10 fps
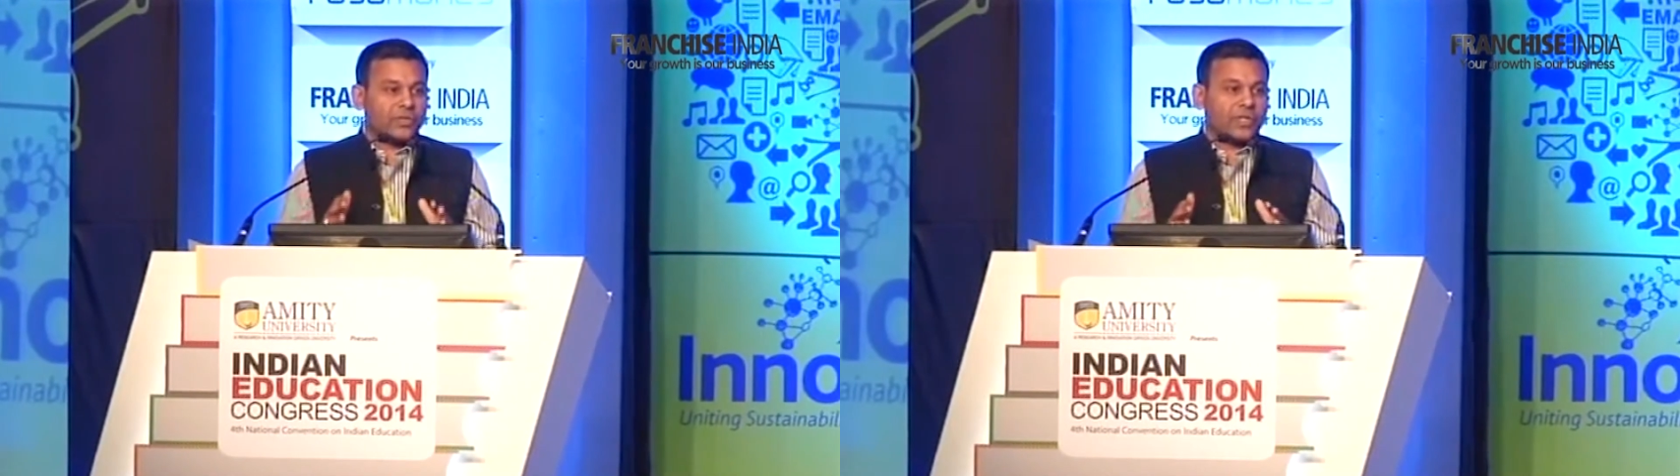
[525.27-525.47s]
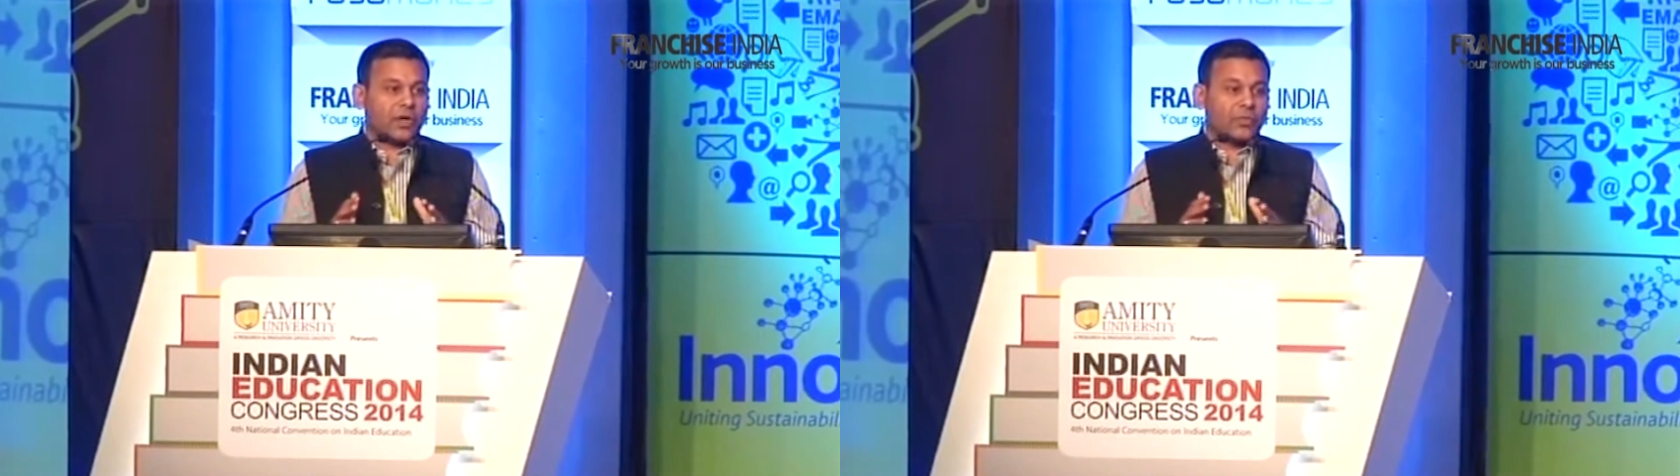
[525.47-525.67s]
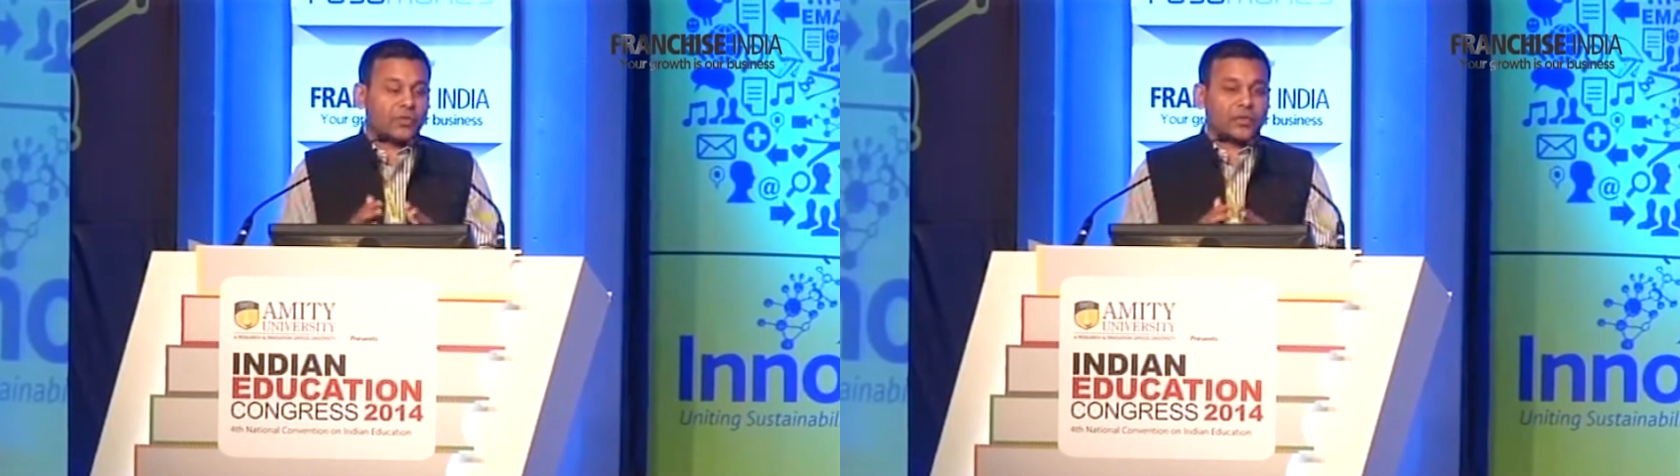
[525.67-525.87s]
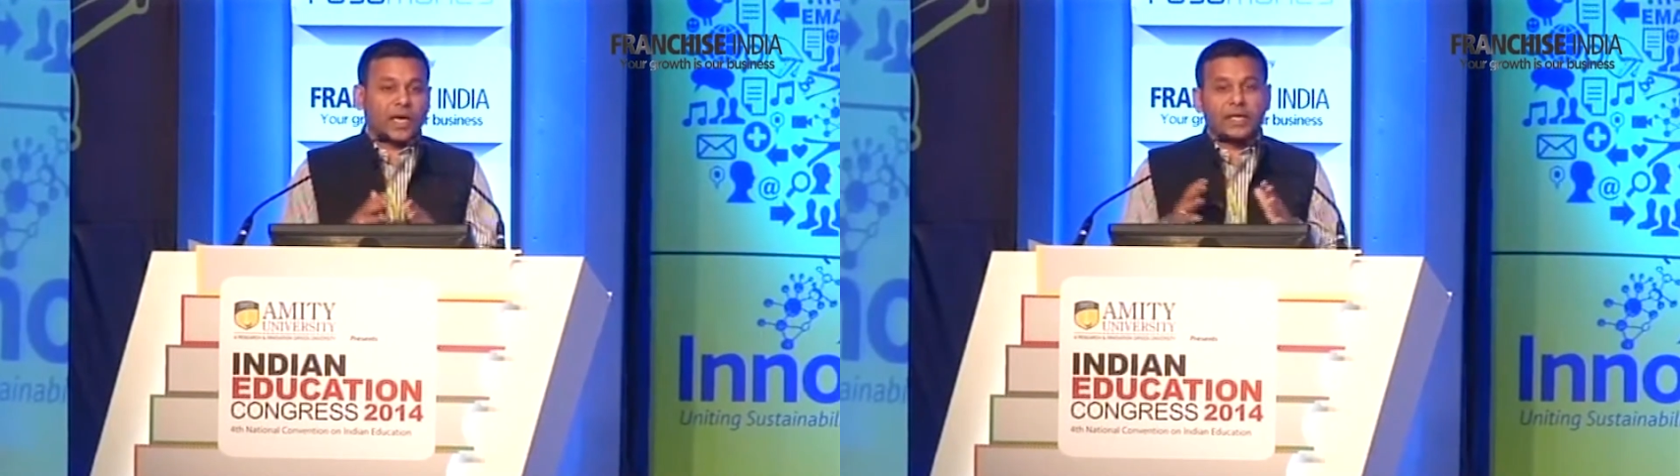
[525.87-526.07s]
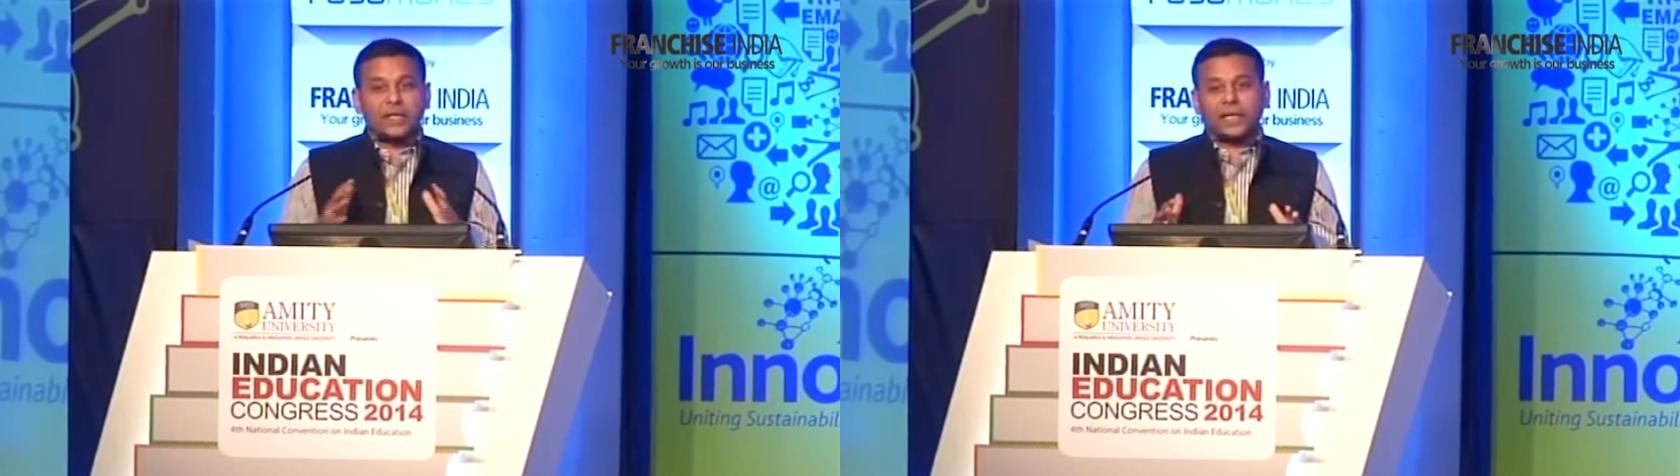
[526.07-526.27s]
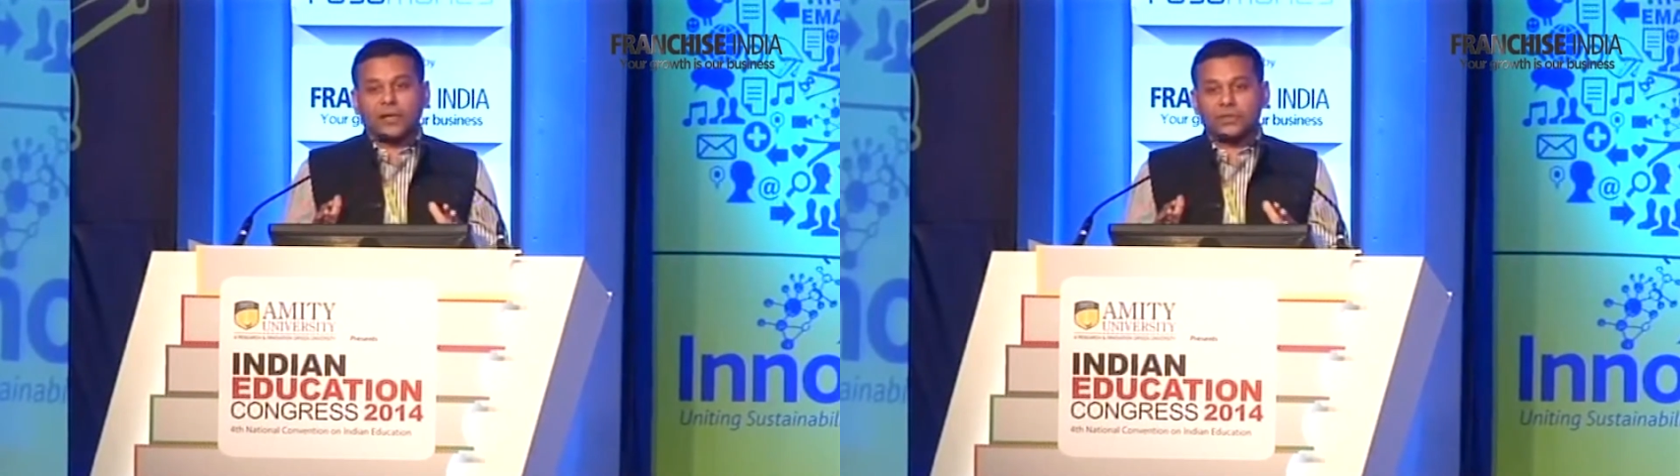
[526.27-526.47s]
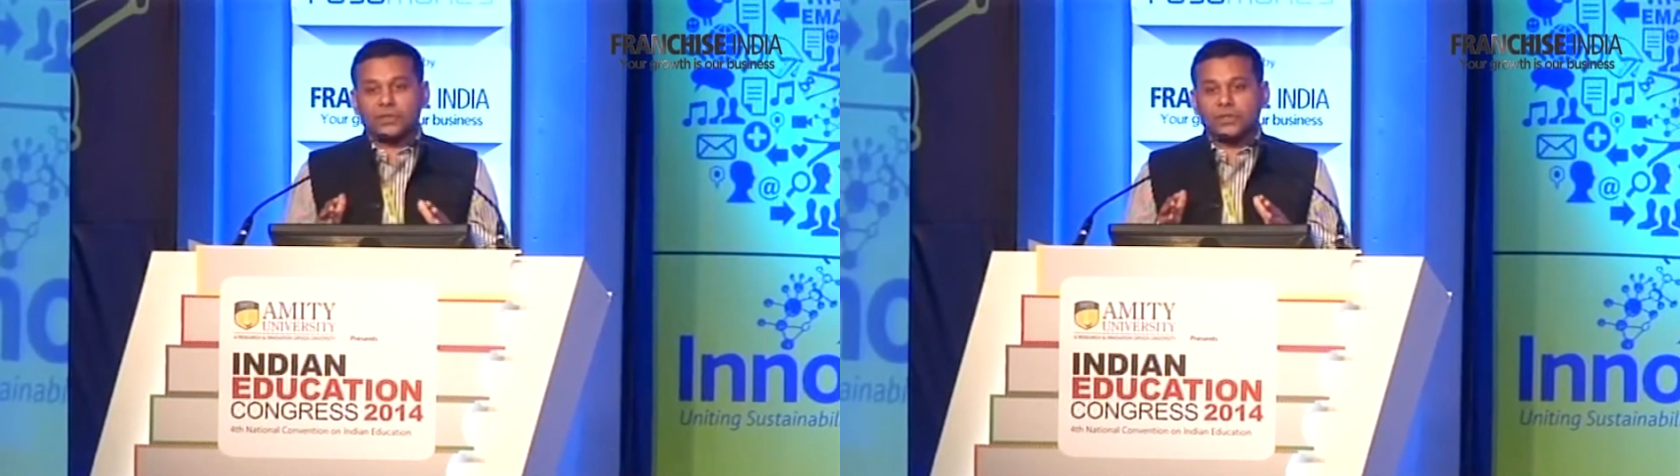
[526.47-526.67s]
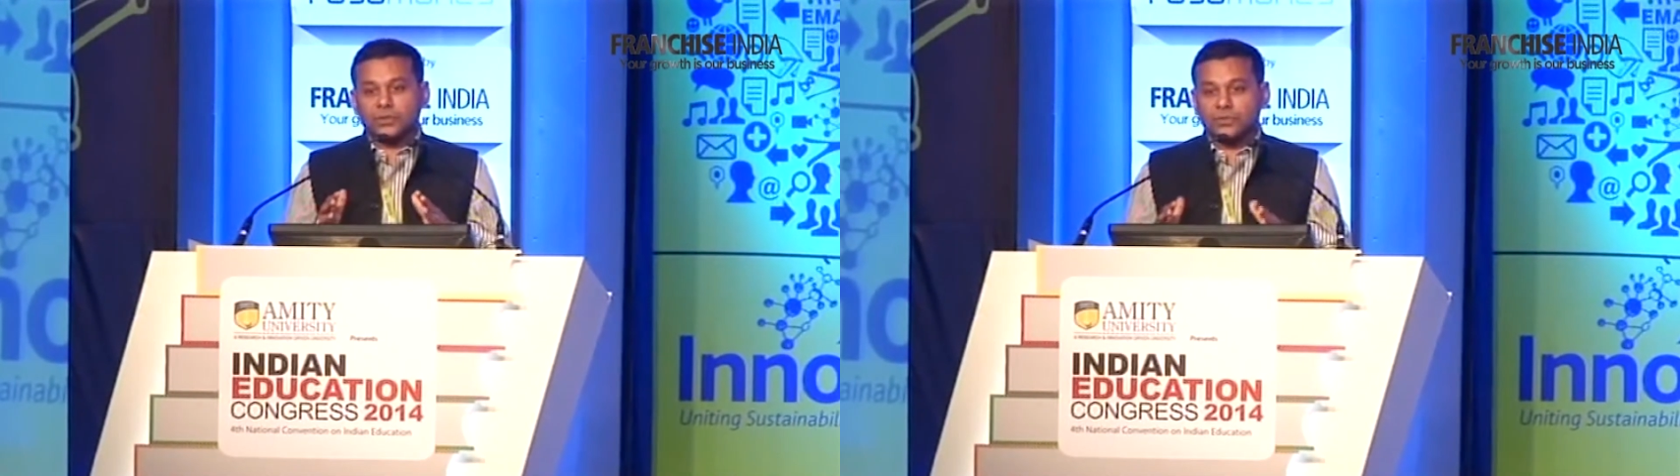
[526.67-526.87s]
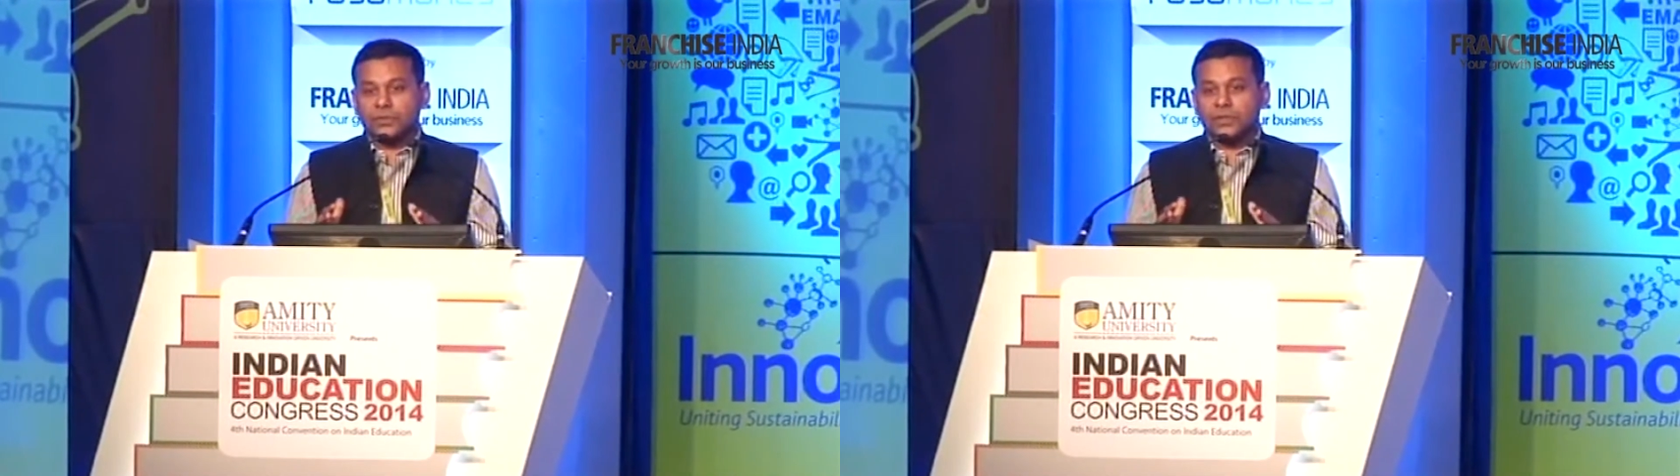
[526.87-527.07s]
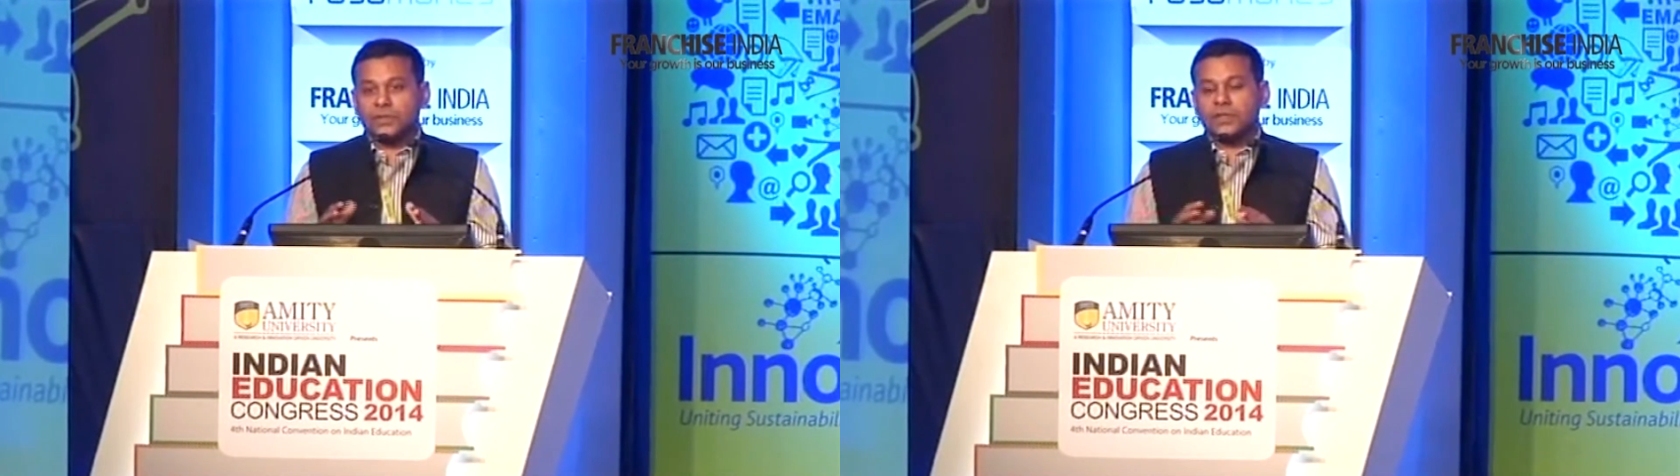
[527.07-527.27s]
see almost 100,000
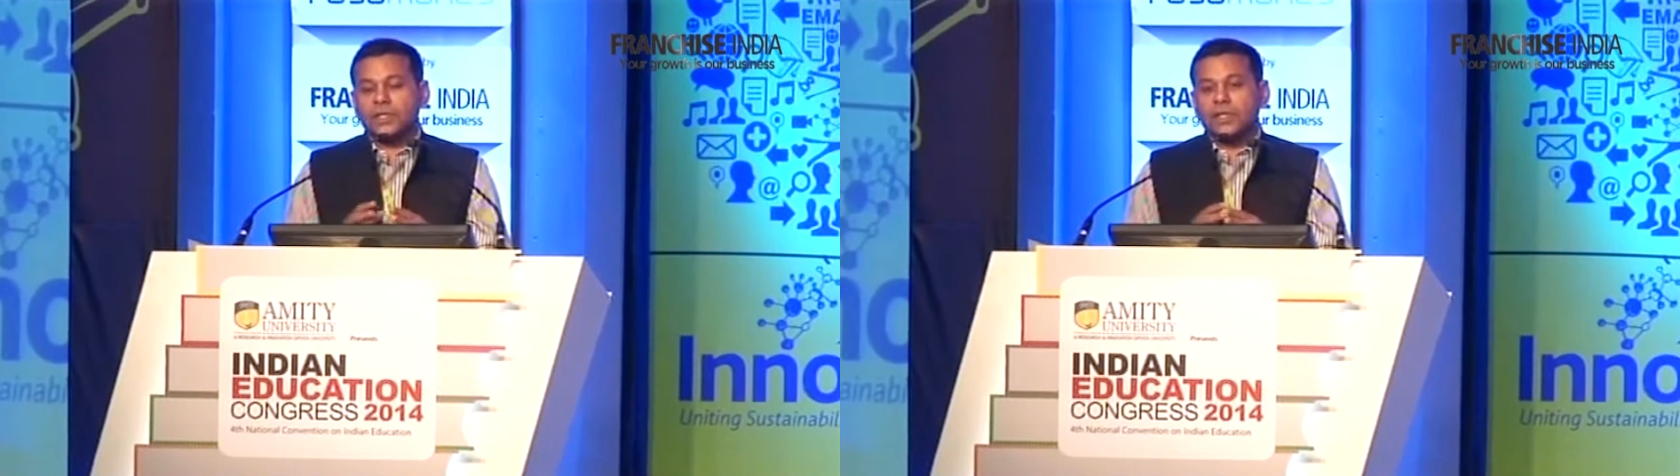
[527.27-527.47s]
students